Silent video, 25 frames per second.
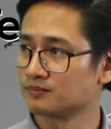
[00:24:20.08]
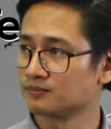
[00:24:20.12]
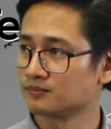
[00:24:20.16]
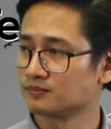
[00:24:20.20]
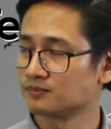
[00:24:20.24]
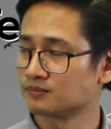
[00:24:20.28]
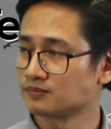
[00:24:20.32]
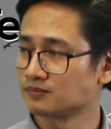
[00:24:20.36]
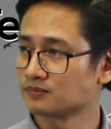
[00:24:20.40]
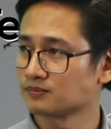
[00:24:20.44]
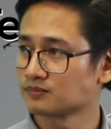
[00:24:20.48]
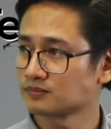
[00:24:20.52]

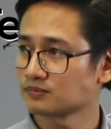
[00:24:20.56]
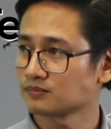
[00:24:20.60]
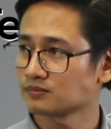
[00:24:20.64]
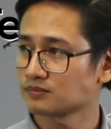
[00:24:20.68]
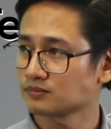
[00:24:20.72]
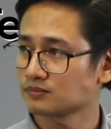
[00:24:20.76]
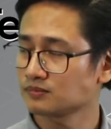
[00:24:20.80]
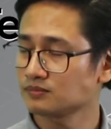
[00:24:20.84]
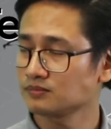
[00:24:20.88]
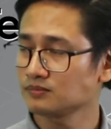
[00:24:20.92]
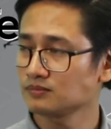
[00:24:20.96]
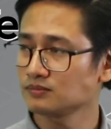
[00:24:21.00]
For a
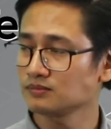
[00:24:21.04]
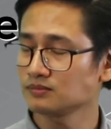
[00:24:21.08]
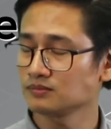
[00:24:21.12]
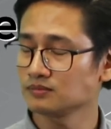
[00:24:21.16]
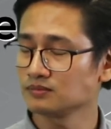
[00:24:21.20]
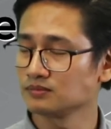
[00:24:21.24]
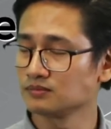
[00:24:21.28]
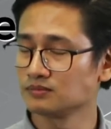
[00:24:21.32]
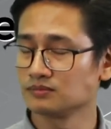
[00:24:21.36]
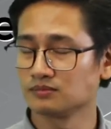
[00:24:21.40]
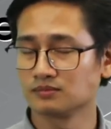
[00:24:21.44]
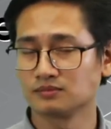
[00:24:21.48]
good question,
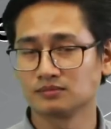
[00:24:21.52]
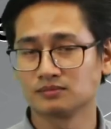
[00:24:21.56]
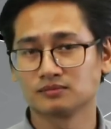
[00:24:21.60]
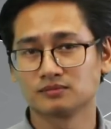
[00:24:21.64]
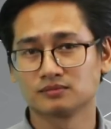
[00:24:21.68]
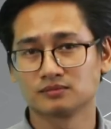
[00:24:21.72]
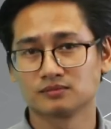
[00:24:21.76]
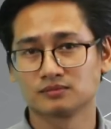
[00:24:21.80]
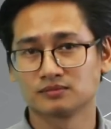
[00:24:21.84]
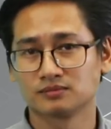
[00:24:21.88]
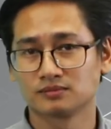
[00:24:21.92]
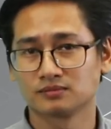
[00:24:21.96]
Richard.
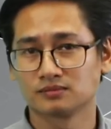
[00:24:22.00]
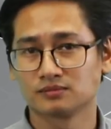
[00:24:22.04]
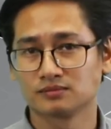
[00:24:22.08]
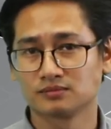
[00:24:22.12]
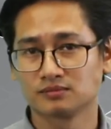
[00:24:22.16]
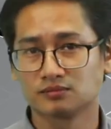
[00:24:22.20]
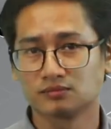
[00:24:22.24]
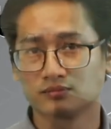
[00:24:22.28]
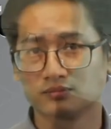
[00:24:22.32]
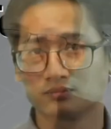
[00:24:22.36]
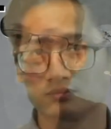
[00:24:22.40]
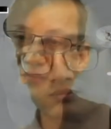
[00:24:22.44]
For
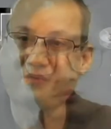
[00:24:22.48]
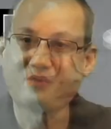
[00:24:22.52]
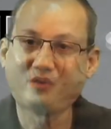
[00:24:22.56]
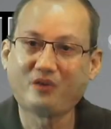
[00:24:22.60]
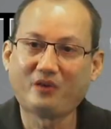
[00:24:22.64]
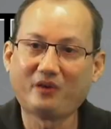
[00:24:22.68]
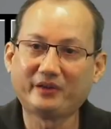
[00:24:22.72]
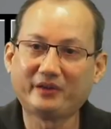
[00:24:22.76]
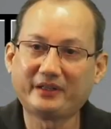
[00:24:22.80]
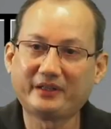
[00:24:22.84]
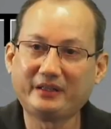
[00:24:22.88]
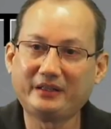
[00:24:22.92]

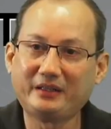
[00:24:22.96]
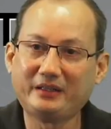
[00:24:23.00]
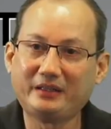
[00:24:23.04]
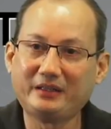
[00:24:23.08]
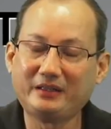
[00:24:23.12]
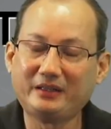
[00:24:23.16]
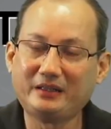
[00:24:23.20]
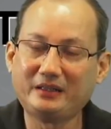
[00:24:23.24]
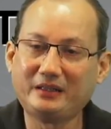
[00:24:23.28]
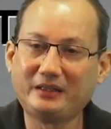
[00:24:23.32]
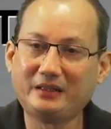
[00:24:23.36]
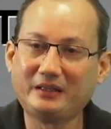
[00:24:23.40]
for
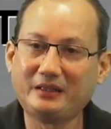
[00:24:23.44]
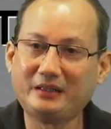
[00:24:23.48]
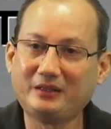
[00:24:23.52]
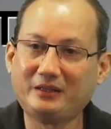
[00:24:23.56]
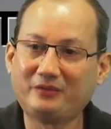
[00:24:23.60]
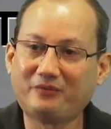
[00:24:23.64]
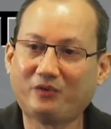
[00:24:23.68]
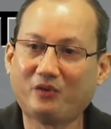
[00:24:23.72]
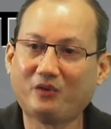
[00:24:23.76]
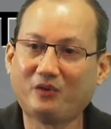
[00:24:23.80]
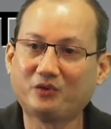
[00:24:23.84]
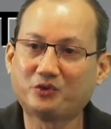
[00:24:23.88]

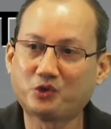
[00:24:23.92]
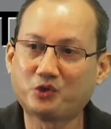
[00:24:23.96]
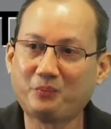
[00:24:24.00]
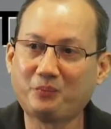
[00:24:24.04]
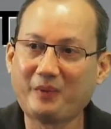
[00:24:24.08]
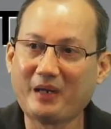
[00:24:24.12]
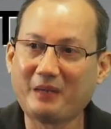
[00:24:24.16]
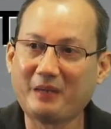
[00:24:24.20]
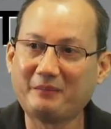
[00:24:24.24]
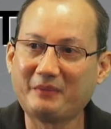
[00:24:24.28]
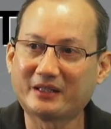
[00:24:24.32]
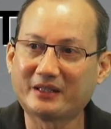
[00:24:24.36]
the for
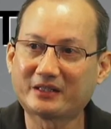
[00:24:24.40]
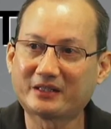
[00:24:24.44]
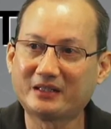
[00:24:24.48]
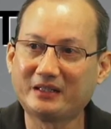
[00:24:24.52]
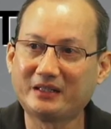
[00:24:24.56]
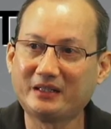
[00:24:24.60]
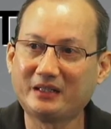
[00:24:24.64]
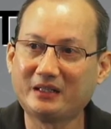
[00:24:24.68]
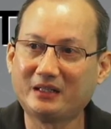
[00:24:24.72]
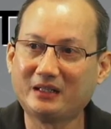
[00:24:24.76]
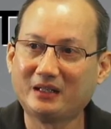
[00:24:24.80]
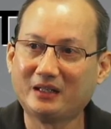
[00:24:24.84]
JUPEM
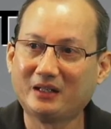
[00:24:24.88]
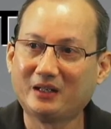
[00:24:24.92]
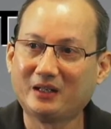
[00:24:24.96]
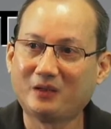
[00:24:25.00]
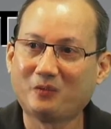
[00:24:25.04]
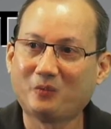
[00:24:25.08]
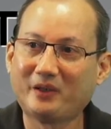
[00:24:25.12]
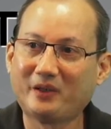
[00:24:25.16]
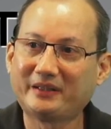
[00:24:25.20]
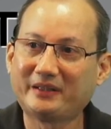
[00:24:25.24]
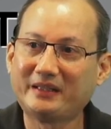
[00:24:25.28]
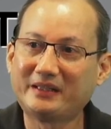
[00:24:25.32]
actually,
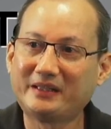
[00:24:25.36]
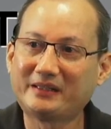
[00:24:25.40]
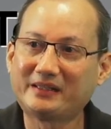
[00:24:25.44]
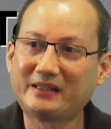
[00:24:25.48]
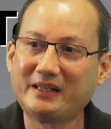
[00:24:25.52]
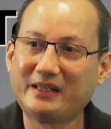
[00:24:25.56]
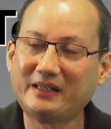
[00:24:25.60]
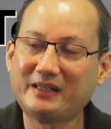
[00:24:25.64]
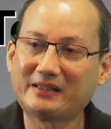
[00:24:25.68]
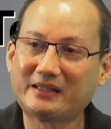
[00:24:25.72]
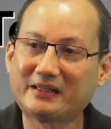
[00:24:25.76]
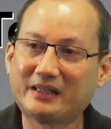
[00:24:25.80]
what they
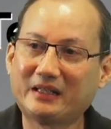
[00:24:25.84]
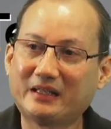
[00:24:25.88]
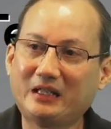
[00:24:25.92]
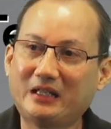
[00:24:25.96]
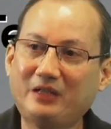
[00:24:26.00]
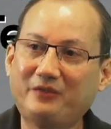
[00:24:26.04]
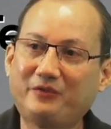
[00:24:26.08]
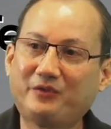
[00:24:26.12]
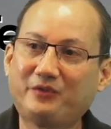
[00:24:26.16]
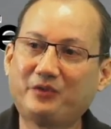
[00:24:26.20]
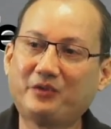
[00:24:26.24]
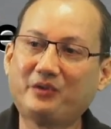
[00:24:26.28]
say is that
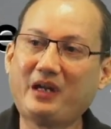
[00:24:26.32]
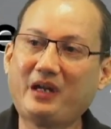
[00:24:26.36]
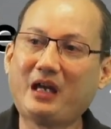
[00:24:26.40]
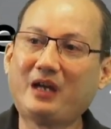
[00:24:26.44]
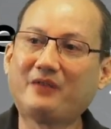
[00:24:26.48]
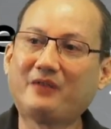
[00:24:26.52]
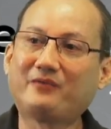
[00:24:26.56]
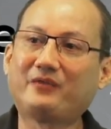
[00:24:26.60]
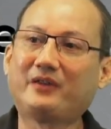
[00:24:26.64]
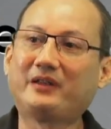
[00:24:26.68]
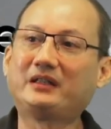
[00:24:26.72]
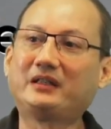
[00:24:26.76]
if you
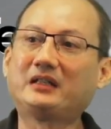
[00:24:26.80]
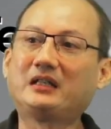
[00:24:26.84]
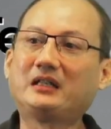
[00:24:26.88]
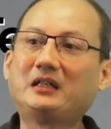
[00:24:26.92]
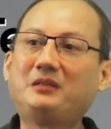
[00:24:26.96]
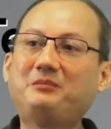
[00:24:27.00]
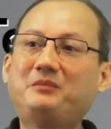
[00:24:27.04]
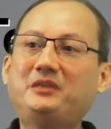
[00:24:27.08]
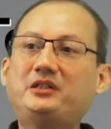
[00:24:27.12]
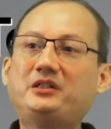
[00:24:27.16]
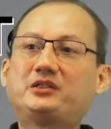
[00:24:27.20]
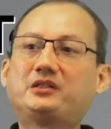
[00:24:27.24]
have an
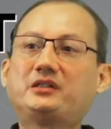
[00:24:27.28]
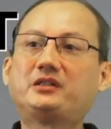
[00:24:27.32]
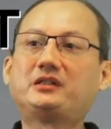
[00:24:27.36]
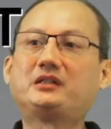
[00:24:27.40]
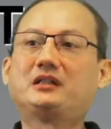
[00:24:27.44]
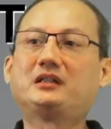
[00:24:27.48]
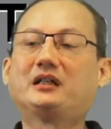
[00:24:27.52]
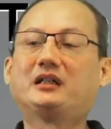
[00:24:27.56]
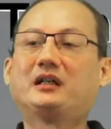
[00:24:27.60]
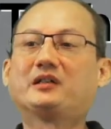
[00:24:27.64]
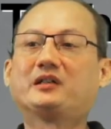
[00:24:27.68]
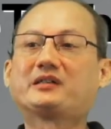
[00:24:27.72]

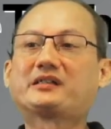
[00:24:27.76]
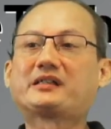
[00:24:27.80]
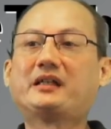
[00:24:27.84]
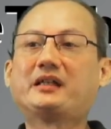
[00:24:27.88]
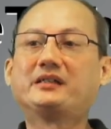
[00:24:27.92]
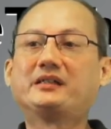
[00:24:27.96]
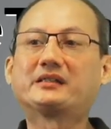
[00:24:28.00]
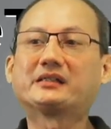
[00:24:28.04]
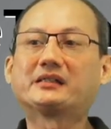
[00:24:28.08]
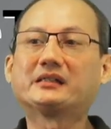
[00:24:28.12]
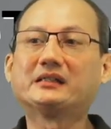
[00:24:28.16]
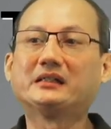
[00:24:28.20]
imaging uh,
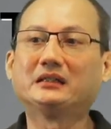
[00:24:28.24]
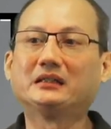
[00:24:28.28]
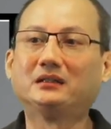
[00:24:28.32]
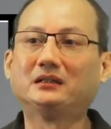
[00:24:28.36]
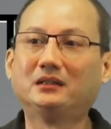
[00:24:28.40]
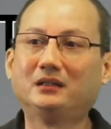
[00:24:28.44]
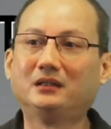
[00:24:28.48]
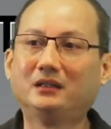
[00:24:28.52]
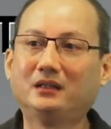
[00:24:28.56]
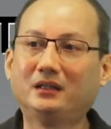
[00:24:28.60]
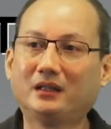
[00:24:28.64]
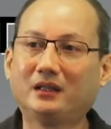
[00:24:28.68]

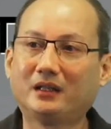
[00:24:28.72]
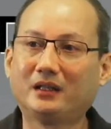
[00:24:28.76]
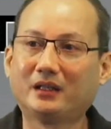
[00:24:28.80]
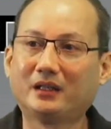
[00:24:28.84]
sensor